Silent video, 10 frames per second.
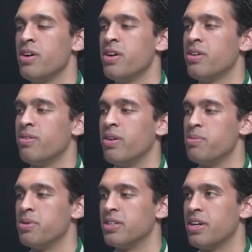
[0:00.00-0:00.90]
mm right
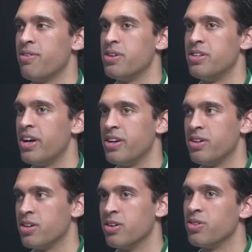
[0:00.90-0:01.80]
because every day
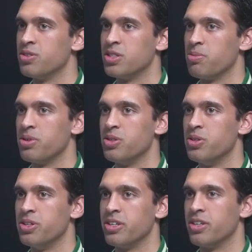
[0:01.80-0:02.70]
you're going through something new
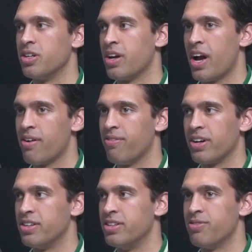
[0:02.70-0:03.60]
you're going to have
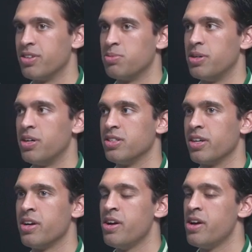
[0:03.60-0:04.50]
like a different experience
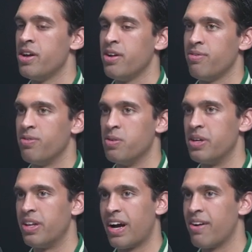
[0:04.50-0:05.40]
like for me
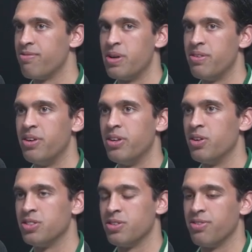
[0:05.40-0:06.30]
like i've made
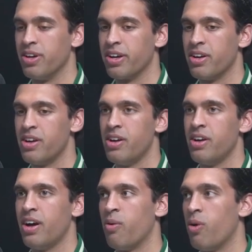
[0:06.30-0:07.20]
videos of like
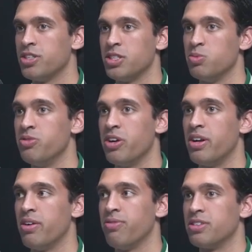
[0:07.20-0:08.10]
I watched this movie on
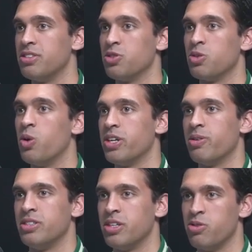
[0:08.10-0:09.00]
Netflix. There was a quote that
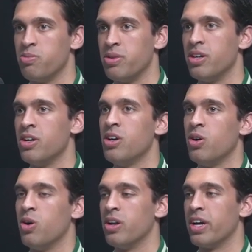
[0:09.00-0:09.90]
resonated with me.
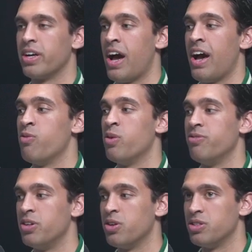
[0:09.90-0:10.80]
Mm. Or like I have one
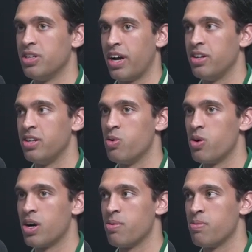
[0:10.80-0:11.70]
video. It's like I literally
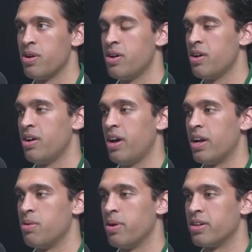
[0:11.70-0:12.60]
woke up
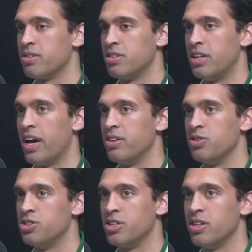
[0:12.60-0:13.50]
and I'm like, today I didn't
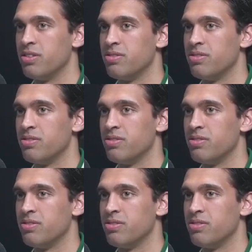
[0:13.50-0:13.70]
do shit.